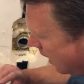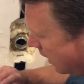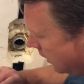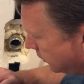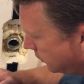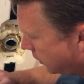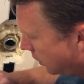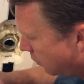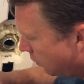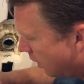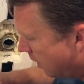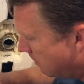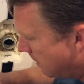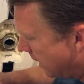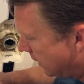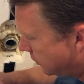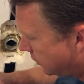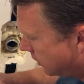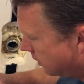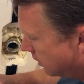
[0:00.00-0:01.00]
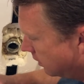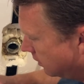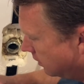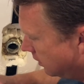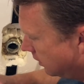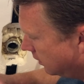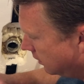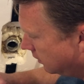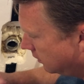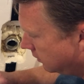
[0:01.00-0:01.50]
So you want to make sure
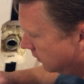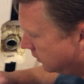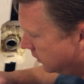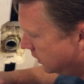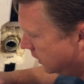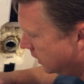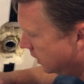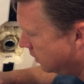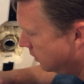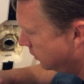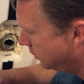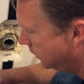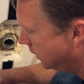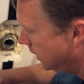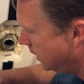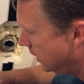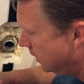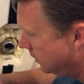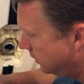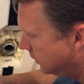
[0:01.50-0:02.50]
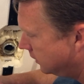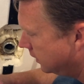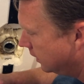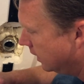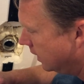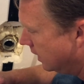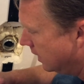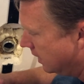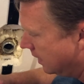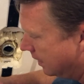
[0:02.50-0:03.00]
to use these.
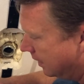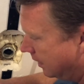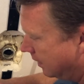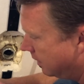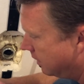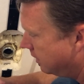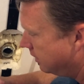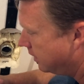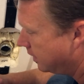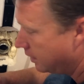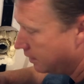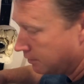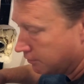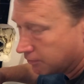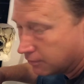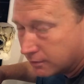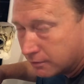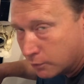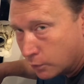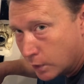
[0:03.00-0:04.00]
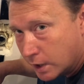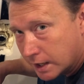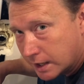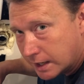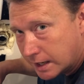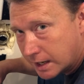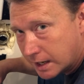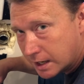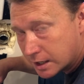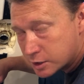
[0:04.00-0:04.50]
They're
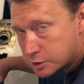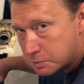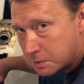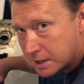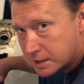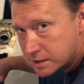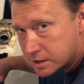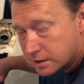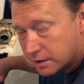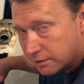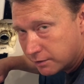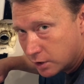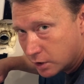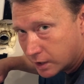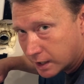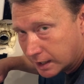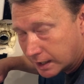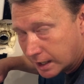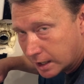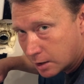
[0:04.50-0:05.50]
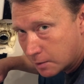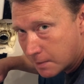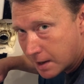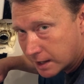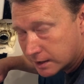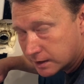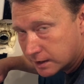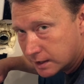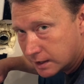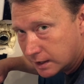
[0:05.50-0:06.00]
really inexpensive. You can get them
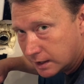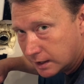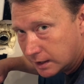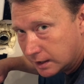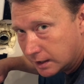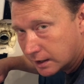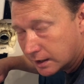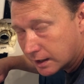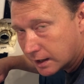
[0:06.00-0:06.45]
at the